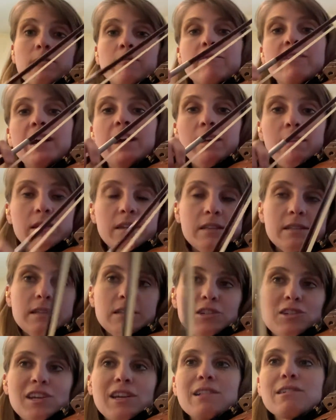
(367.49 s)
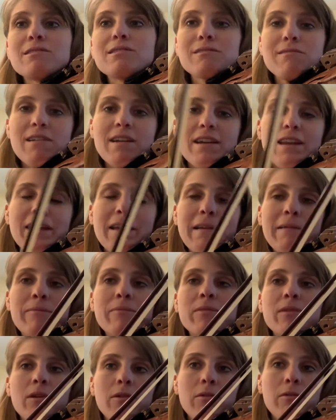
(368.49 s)
Violins and cellos ready.
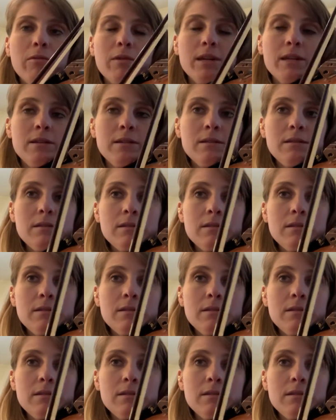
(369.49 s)
1,